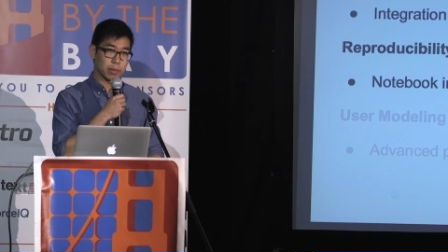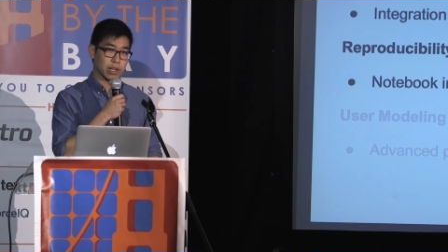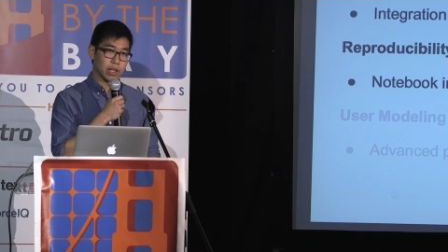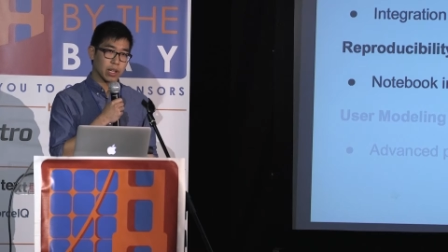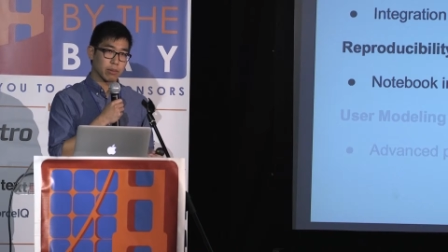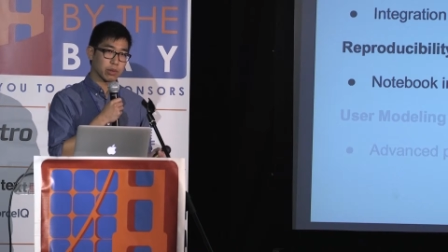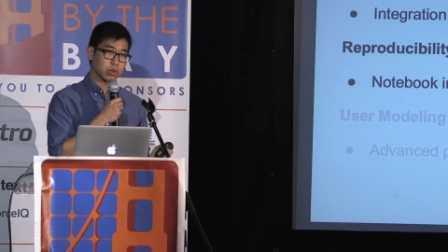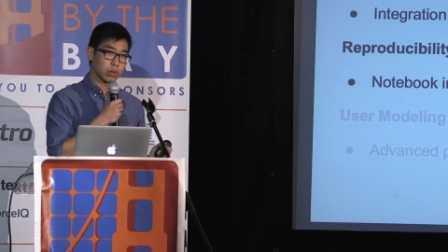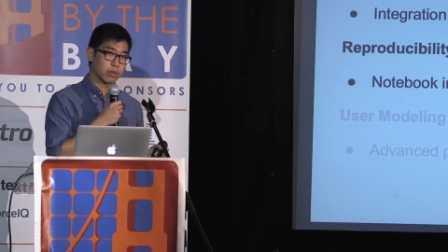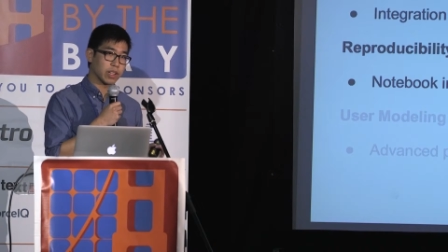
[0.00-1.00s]
But if we
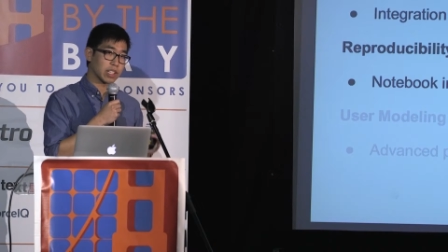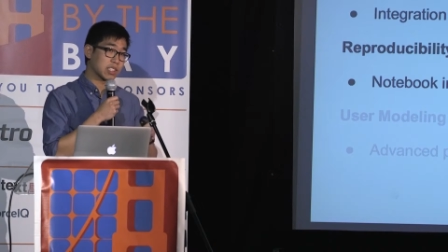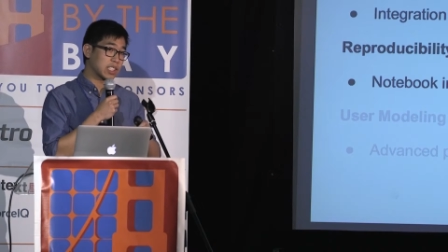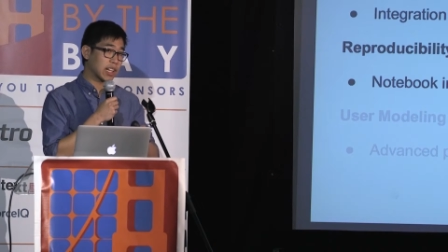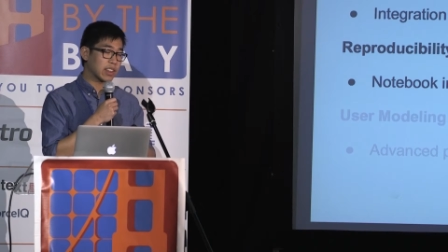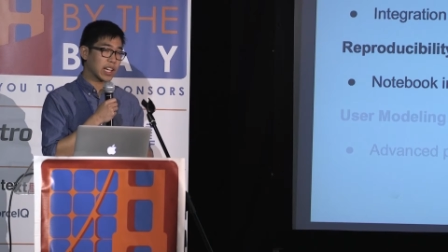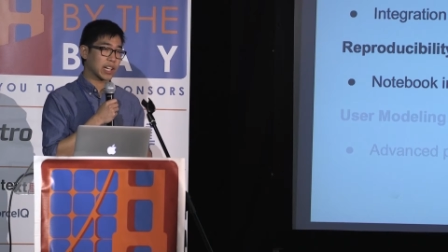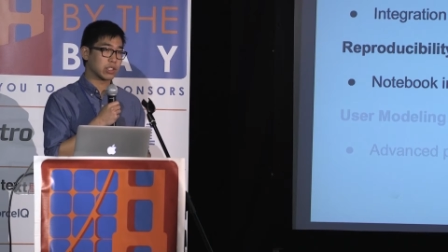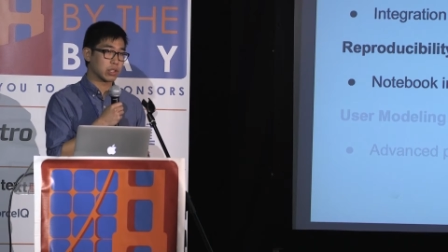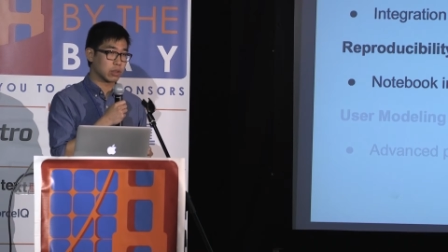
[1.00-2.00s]
sort of extend
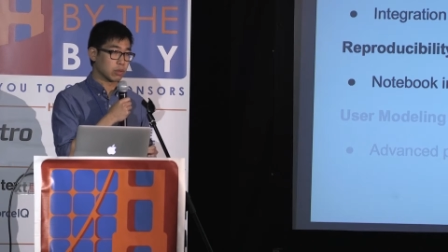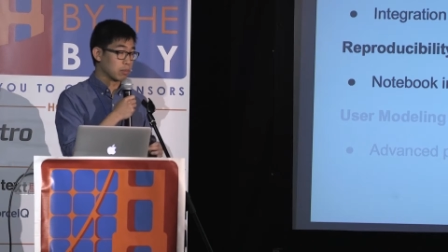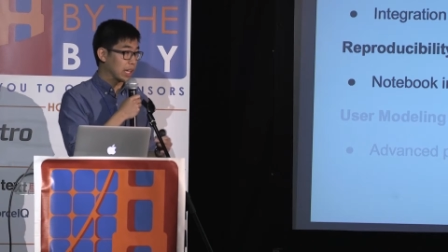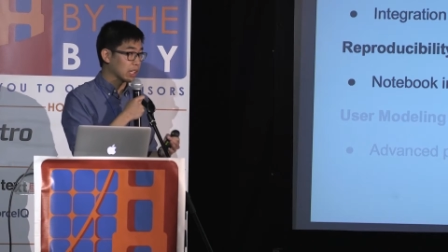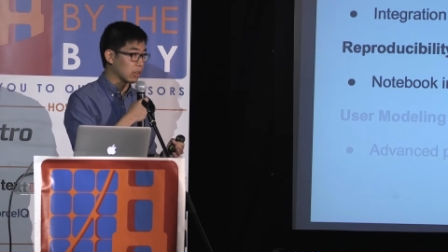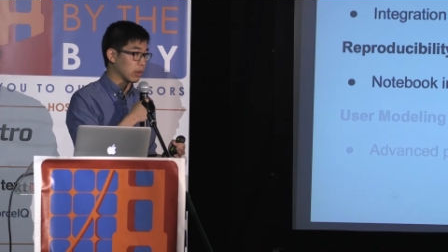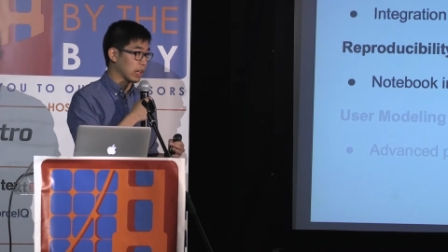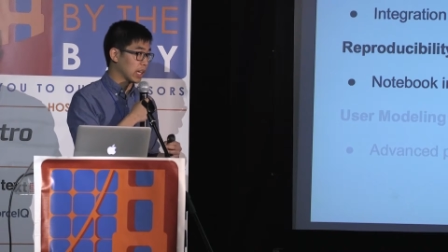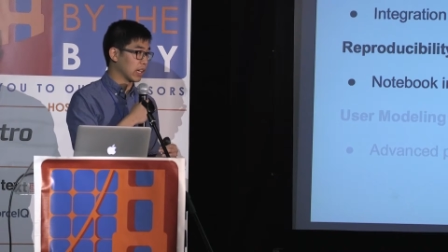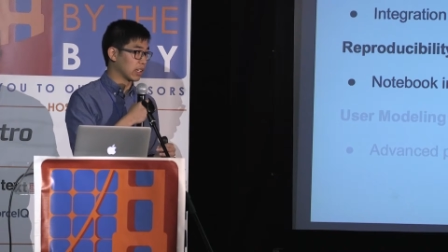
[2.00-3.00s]
that to Mango
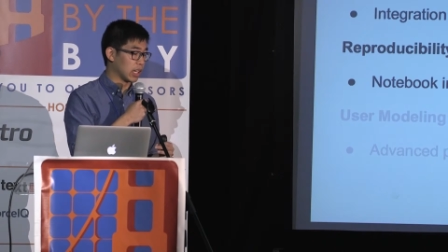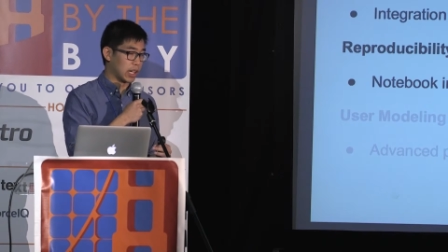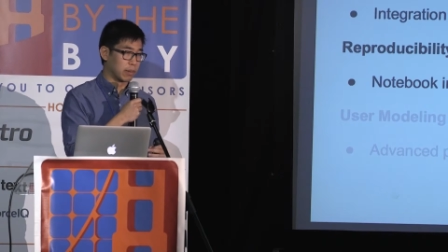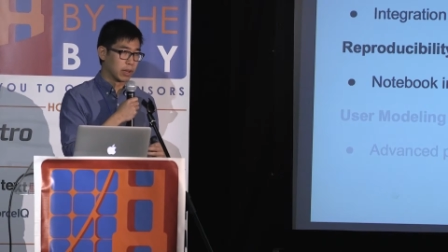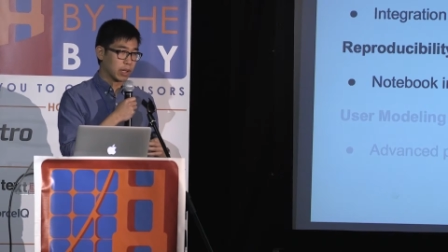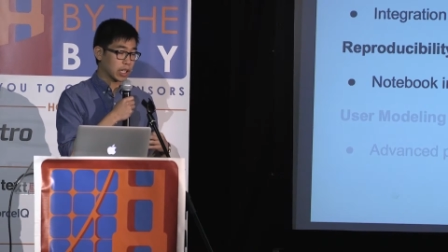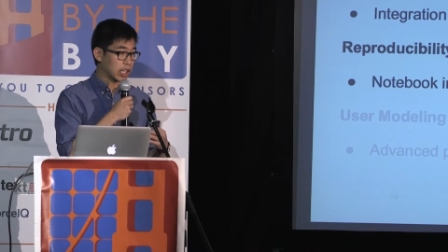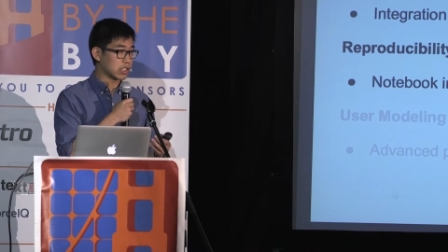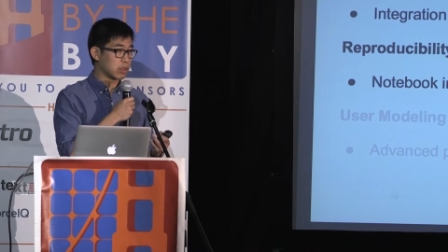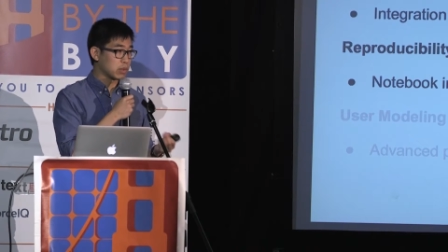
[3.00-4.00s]
and uh,
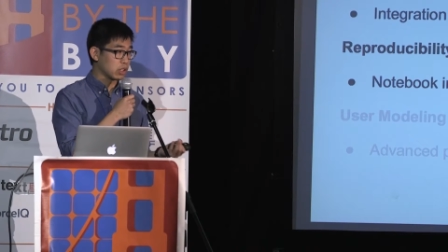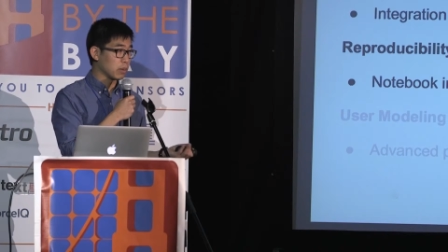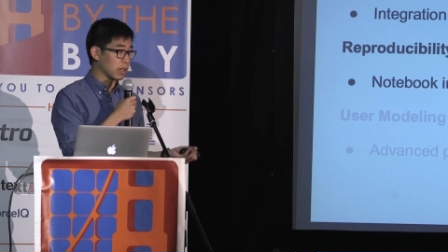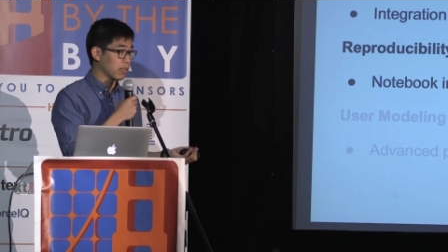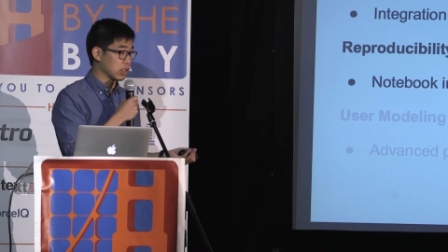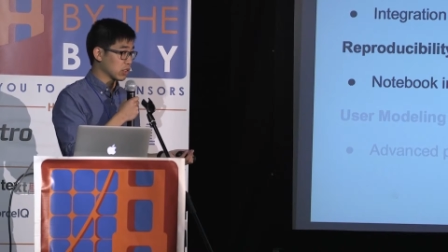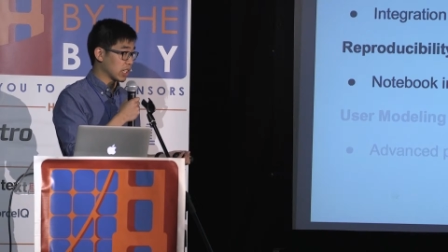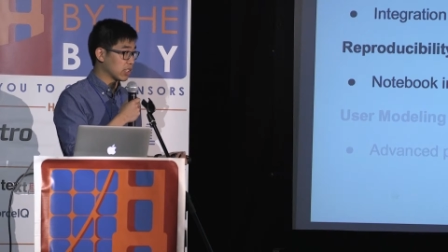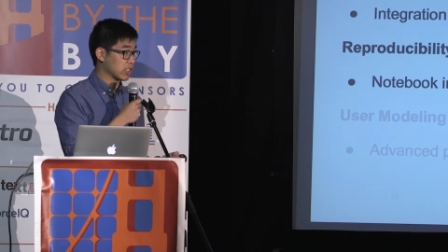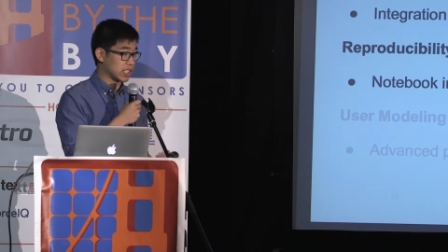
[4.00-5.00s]
custom genomic
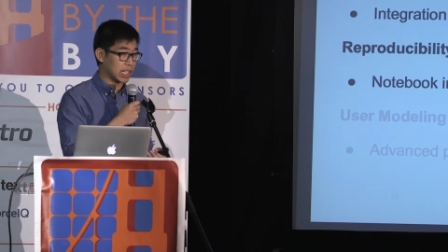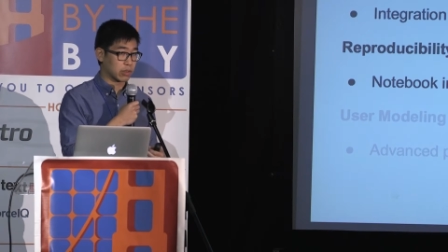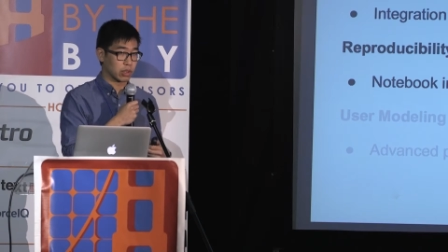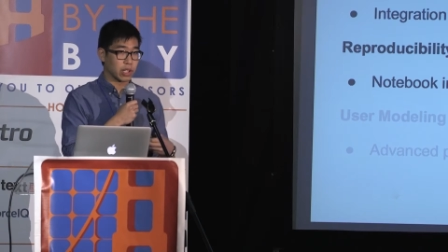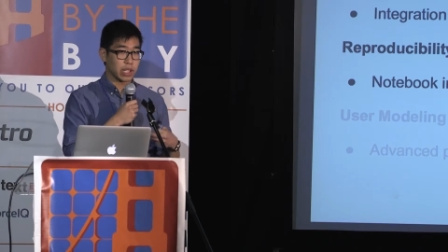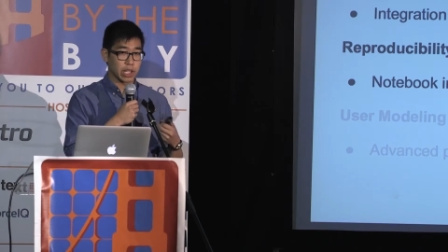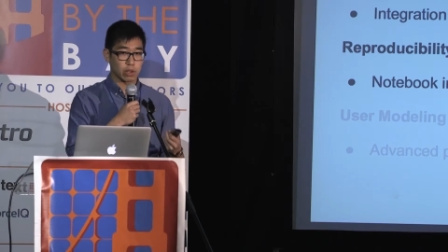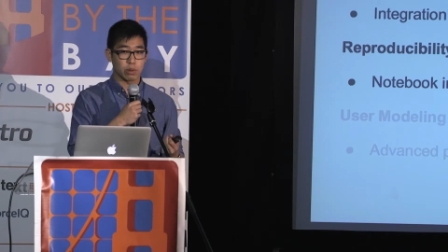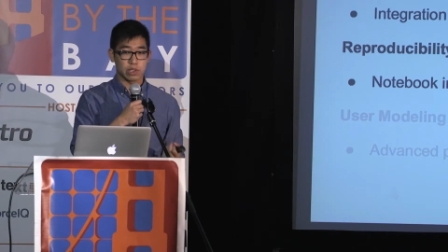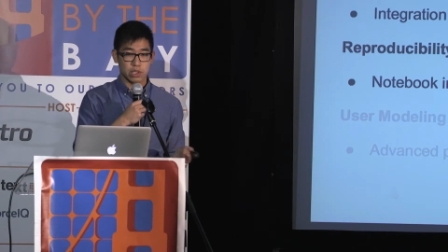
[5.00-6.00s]
visualizations, that'll
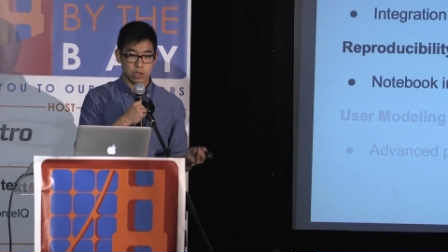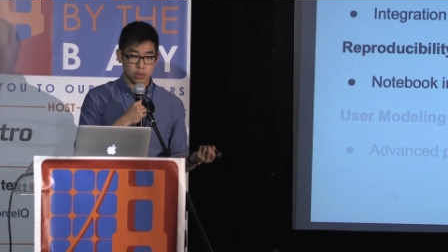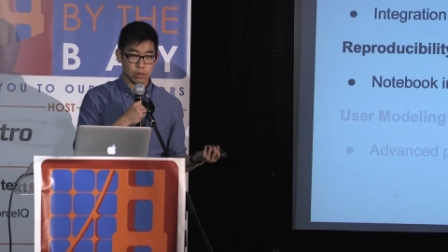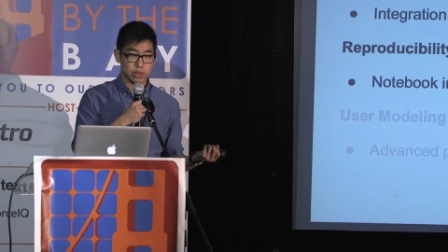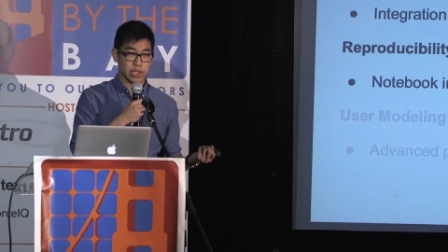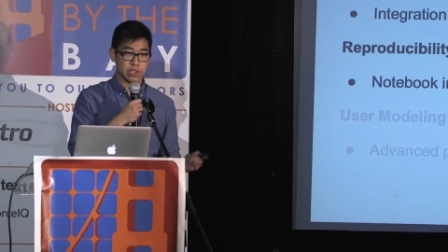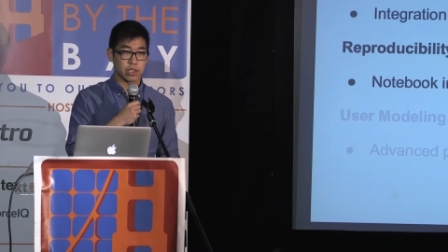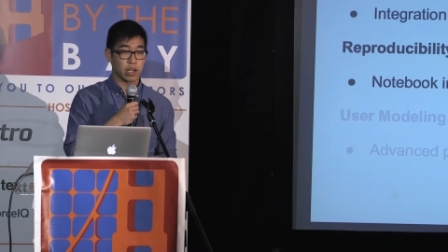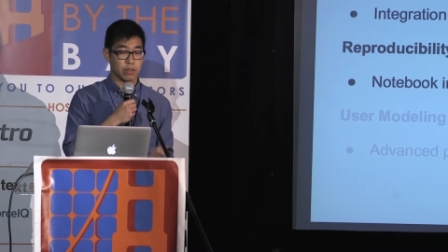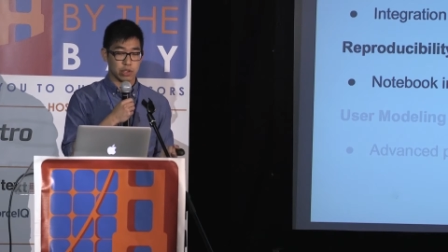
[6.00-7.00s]
increase the usefulness
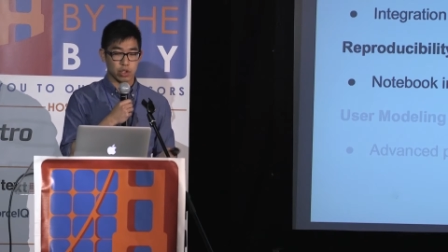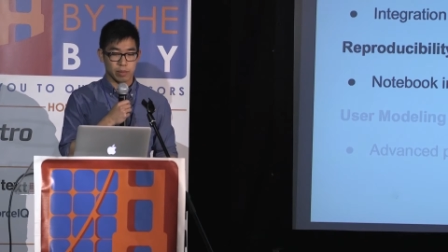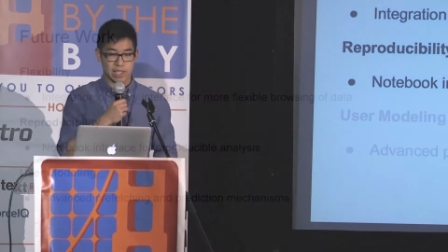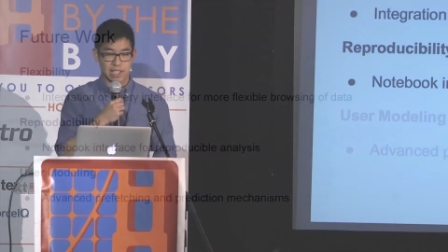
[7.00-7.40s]
of genomic